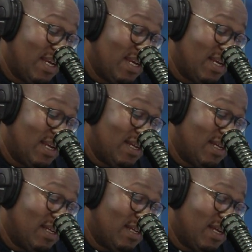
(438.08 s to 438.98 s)

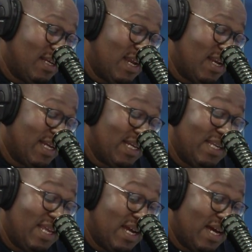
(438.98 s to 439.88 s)
Missed. And I can
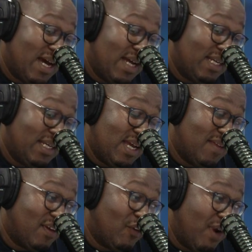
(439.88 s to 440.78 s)
hear
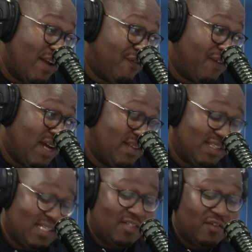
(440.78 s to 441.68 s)
the grief and
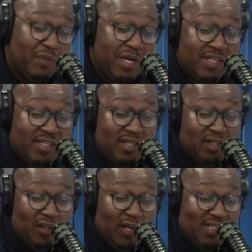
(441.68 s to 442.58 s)
the sense of
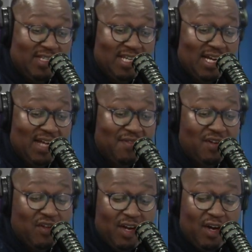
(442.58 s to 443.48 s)
personal loss. I
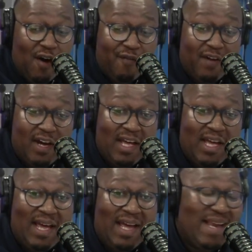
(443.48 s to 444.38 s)
think you can offer
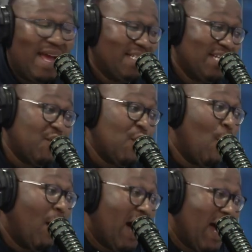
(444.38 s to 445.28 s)
an actor
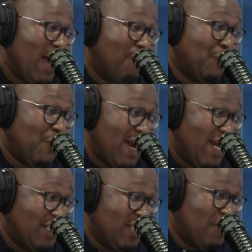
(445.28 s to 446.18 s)
no higher
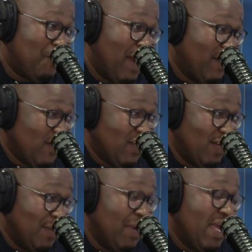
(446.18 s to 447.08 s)
praise than mentioning
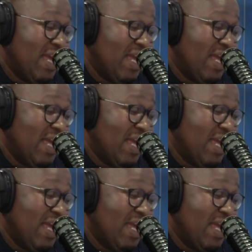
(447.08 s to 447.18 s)
him